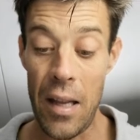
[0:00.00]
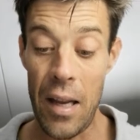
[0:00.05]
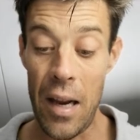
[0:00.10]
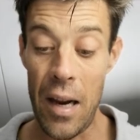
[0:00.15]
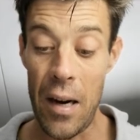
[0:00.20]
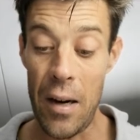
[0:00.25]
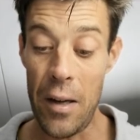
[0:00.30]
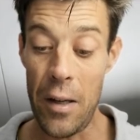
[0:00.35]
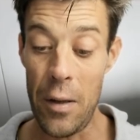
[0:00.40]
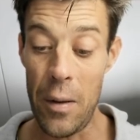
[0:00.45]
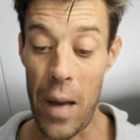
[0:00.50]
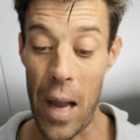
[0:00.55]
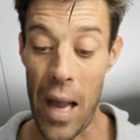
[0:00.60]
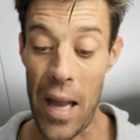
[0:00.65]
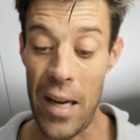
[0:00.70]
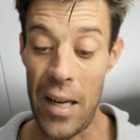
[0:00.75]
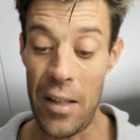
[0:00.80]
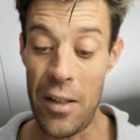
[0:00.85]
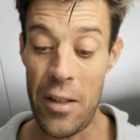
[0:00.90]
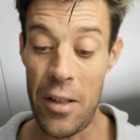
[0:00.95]
the air you
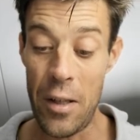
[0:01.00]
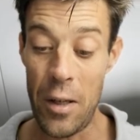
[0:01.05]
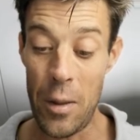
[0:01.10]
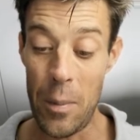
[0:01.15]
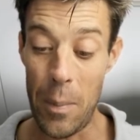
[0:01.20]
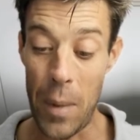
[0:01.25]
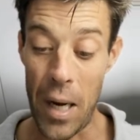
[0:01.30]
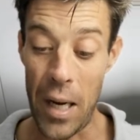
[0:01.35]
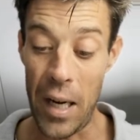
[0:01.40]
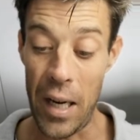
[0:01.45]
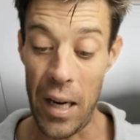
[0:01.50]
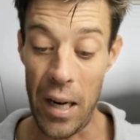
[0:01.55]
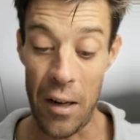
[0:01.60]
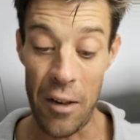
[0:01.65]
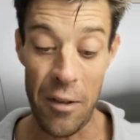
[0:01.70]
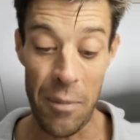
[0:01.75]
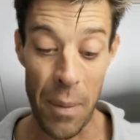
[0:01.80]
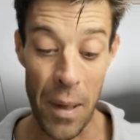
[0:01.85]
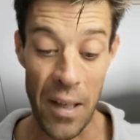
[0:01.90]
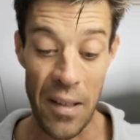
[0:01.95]
added to your body
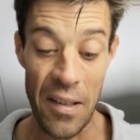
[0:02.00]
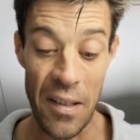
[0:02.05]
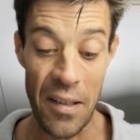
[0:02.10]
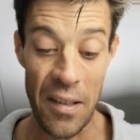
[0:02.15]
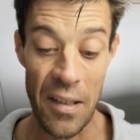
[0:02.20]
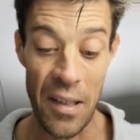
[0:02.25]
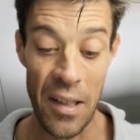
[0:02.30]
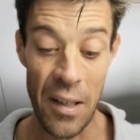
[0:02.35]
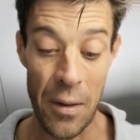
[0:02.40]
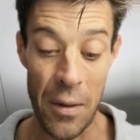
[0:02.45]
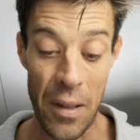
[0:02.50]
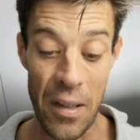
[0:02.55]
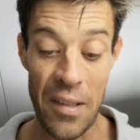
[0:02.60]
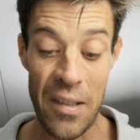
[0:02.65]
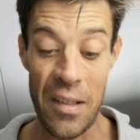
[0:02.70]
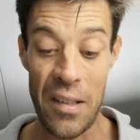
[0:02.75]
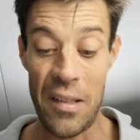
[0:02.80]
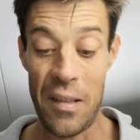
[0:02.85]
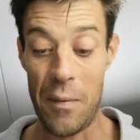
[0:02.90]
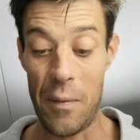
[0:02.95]
airspaces
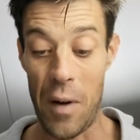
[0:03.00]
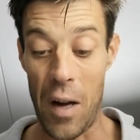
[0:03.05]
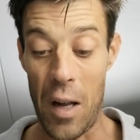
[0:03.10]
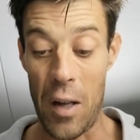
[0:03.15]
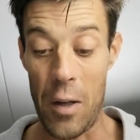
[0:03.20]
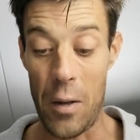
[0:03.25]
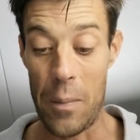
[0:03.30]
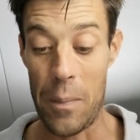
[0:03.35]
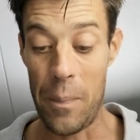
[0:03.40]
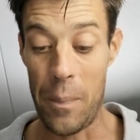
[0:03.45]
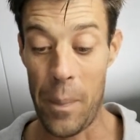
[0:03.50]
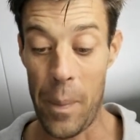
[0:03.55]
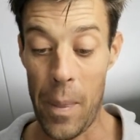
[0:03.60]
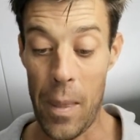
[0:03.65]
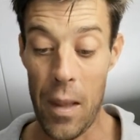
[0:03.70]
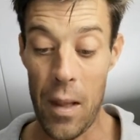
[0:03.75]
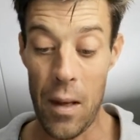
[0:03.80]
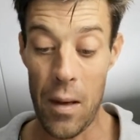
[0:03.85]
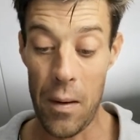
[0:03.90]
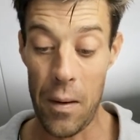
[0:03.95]
increases in volume.
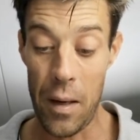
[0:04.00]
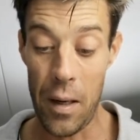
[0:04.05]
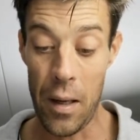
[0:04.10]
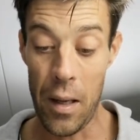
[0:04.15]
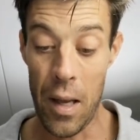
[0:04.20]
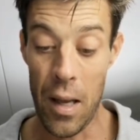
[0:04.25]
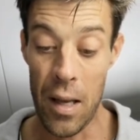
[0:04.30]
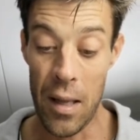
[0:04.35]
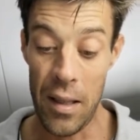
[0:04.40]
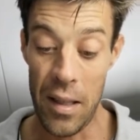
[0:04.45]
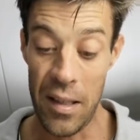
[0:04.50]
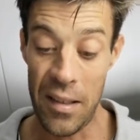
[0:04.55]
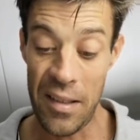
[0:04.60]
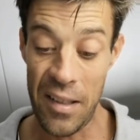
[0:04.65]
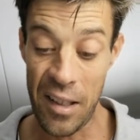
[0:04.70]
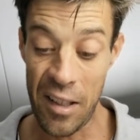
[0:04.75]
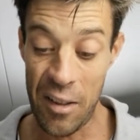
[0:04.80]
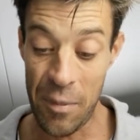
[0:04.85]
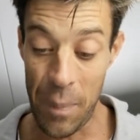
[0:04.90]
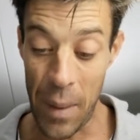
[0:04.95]
All right, this
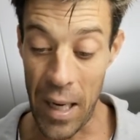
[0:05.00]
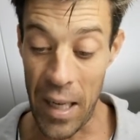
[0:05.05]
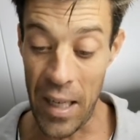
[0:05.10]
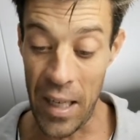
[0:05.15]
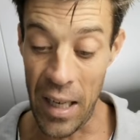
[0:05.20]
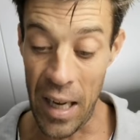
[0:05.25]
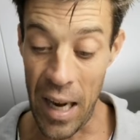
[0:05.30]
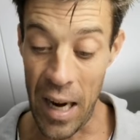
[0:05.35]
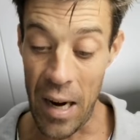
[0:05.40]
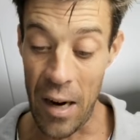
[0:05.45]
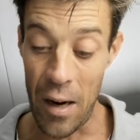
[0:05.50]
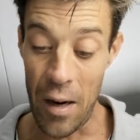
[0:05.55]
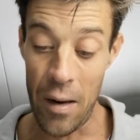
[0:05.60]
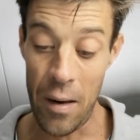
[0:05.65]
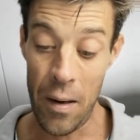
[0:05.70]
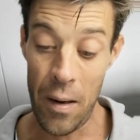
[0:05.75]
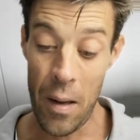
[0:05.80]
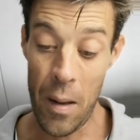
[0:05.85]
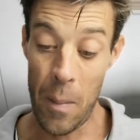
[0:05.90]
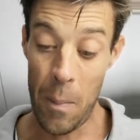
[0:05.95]
expanding
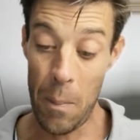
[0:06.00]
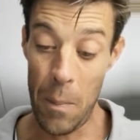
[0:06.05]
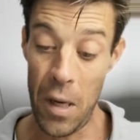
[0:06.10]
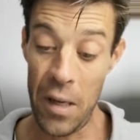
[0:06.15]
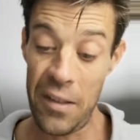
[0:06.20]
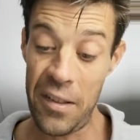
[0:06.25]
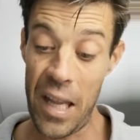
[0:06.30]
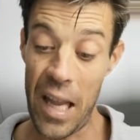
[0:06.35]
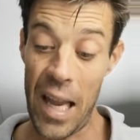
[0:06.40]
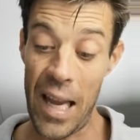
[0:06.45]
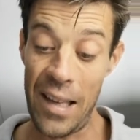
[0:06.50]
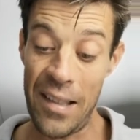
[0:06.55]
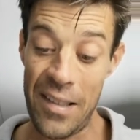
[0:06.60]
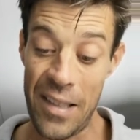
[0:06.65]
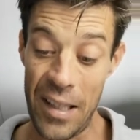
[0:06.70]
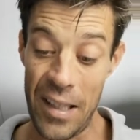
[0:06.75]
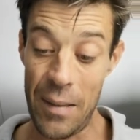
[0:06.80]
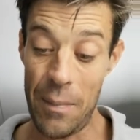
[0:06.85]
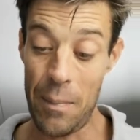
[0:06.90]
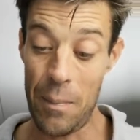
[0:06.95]
air must
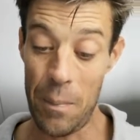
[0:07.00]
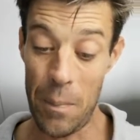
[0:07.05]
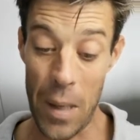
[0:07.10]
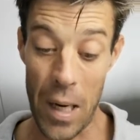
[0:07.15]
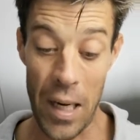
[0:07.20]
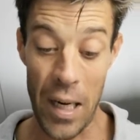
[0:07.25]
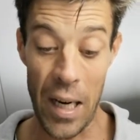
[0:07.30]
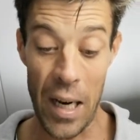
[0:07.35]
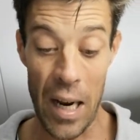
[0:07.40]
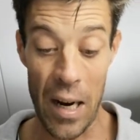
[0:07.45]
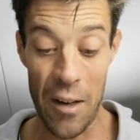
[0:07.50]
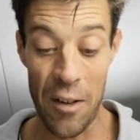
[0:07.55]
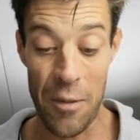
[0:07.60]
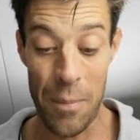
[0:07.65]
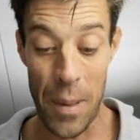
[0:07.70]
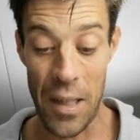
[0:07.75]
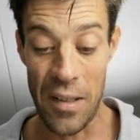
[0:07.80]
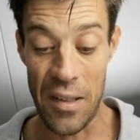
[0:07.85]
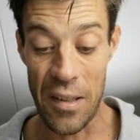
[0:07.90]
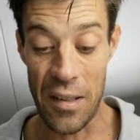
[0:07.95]
exit body
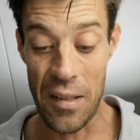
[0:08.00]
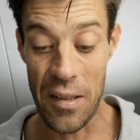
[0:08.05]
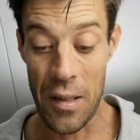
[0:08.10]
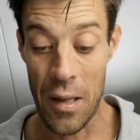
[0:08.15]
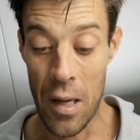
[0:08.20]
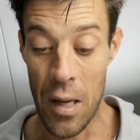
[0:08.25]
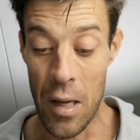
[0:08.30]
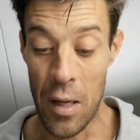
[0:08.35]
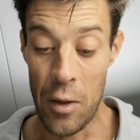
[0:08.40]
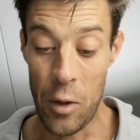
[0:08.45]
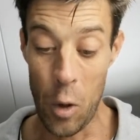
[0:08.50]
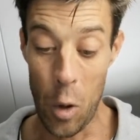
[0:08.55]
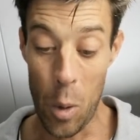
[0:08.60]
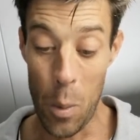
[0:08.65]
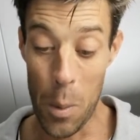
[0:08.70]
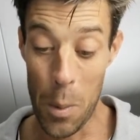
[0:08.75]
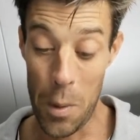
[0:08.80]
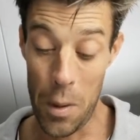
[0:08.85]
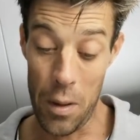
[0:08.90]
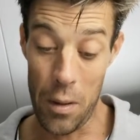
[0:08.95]
airspaces.
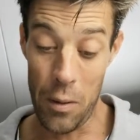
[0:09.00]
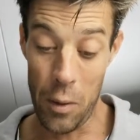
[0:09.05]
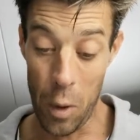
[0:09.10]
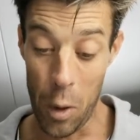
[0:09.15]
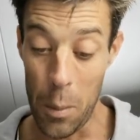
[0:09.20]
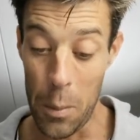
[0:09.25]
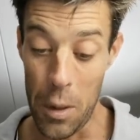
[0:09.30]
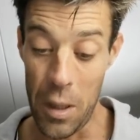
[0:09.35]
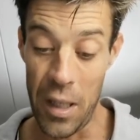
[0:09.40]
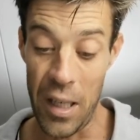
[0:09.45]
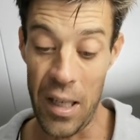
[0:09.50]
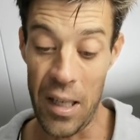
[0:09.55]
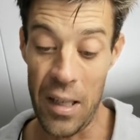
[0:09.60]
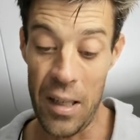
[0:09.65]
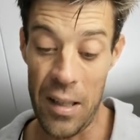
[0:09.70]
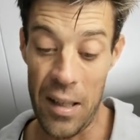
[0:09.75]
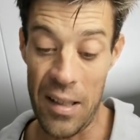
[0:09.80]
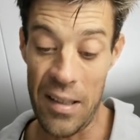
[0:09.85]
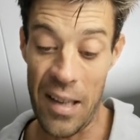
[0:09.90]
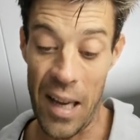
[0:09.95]

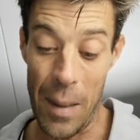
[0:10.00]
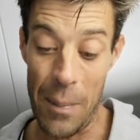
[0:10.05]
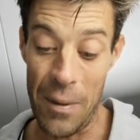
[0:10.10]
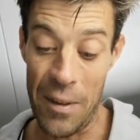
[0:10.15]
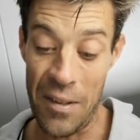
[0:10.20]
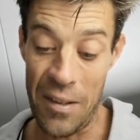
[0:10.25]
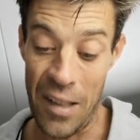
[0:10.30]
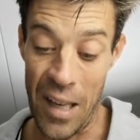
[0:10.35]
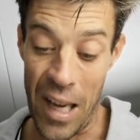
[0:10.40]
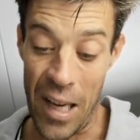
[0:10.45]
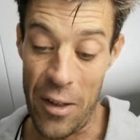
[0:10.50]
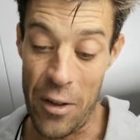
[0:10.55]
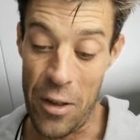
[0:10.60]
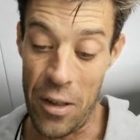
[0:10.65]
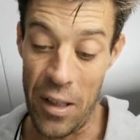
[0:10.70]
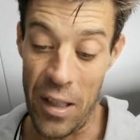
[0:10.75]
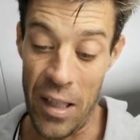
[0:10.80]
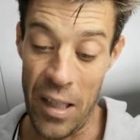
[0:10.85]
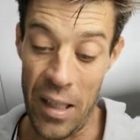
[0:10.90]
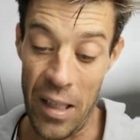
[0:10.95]
Normally, this happens
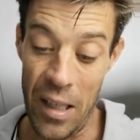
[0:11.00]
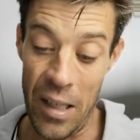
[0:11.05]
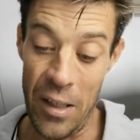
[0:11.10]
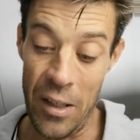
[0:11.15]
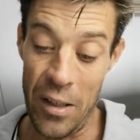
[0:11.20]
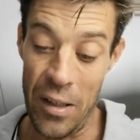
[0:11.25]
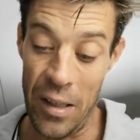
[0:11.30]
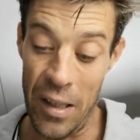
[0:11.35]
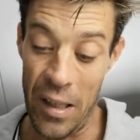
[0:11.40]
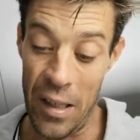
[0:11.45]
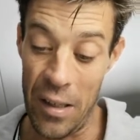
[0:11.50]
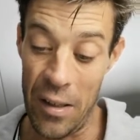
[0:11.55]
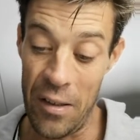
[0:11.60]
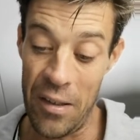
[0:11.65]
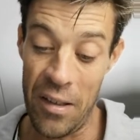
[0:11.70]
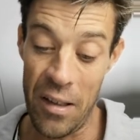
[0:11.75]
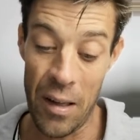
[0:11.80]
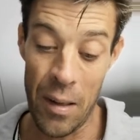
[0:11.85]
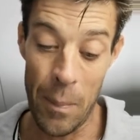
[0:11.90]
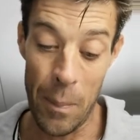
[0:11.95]
naturally in your
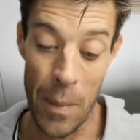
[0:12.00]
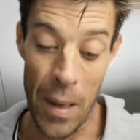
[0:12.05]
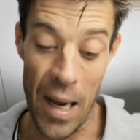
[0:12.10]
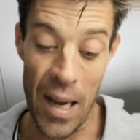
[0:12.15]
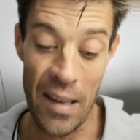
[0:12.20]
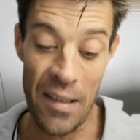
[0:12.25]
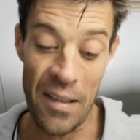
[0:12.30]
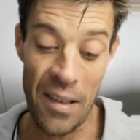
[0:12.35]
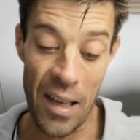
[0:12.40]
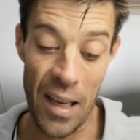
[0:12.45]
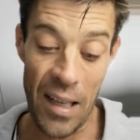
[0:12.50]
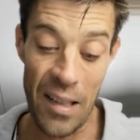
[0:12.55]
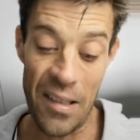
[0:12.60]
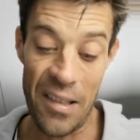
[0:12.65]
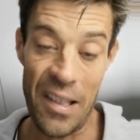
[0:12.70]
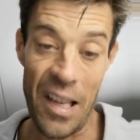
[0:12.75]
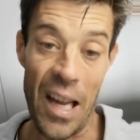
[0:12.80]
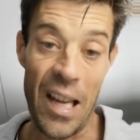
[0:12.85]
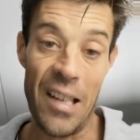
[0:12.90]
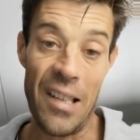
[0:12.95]
ears, mask, and
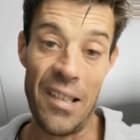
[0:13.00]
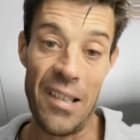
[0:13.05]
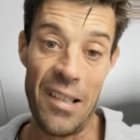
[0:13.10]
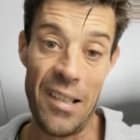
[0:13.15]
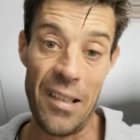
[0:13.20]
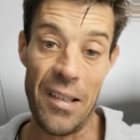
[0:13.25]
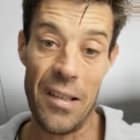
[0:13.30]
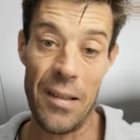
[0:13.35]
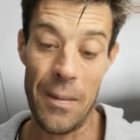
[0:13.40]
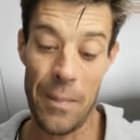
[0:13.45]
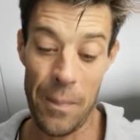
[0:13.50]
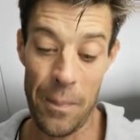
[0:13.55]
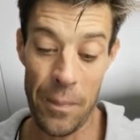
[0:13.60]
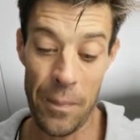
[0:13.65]
sinuses.